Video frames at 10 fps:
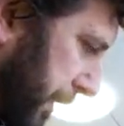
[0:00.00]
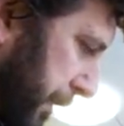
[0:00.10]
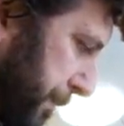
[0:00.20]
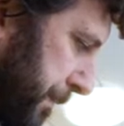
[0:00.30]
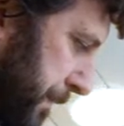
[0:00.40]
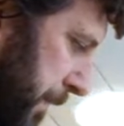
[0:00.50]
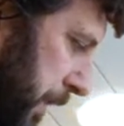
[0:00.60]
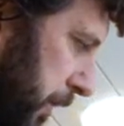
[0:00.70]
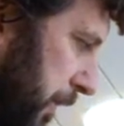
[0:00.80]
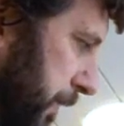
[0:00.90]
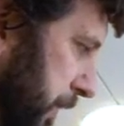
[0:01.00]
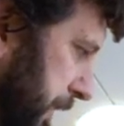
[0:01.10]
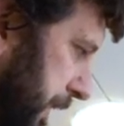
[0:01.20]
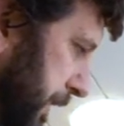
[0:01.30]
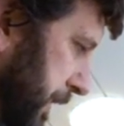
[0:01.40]
um, our low
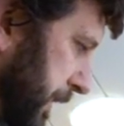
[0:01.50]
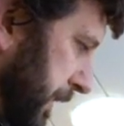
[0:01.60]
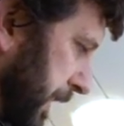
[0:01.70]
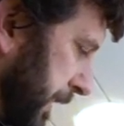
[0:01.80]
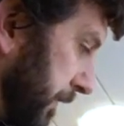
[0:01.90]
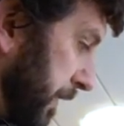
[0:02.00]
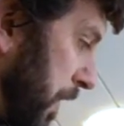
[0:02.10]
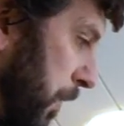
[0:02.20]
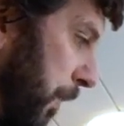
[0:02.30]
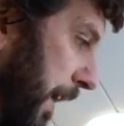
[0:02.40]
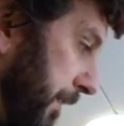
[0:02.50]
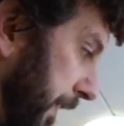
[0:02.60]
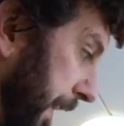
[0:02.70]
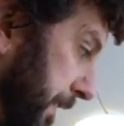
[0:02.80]
voltage kind of Wi-Fi